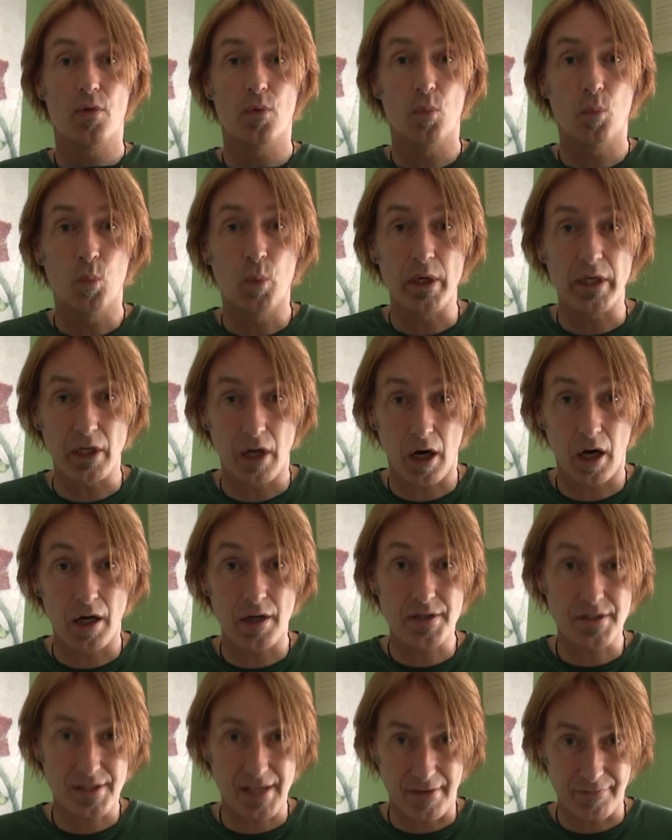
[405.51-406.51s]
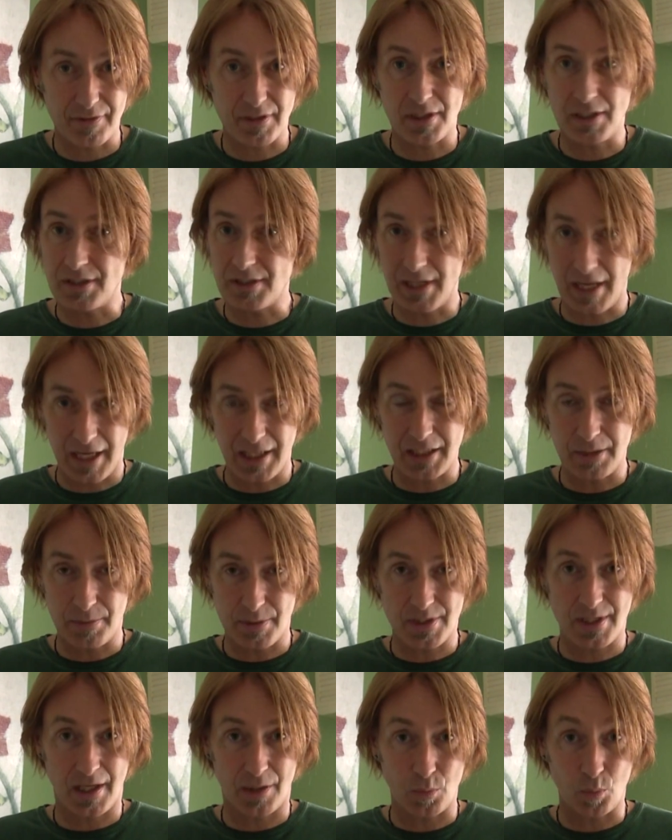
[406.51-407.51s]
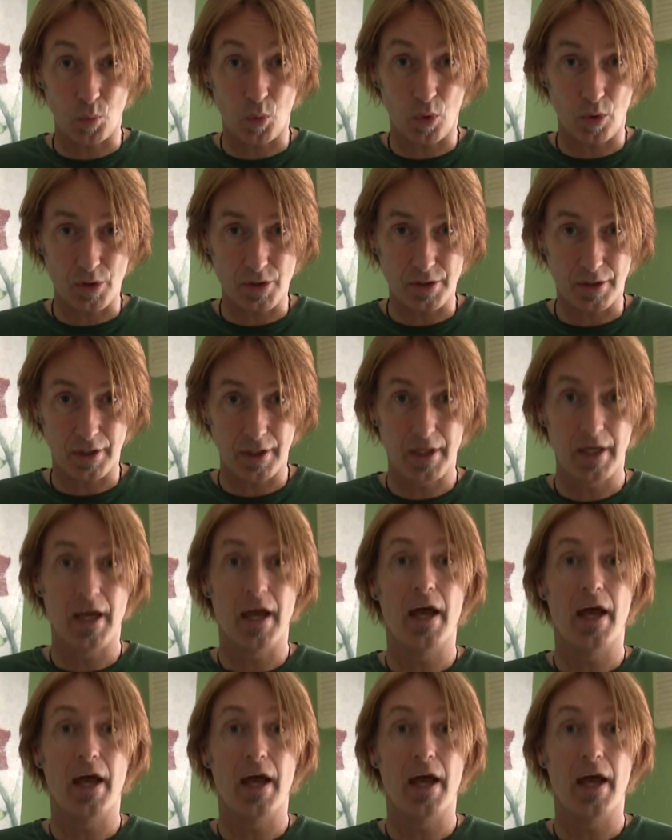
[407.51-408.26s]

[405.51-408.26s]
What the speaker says: We are 70 to 80% water.